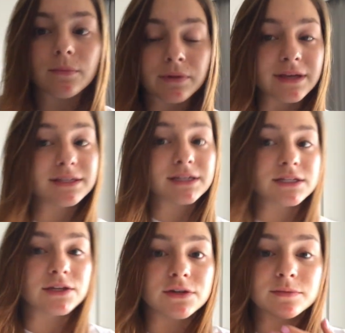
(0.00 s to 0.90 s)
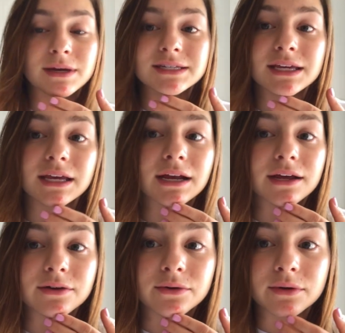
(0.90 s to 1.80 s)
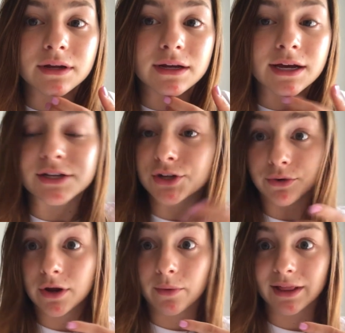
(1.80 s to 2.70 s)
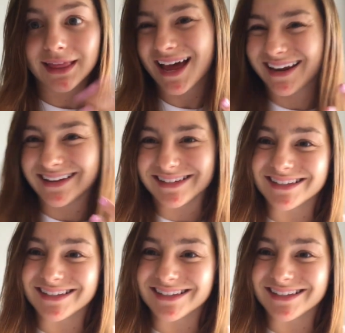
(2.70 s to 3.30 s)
Please excuse my skin. I don't know what that is.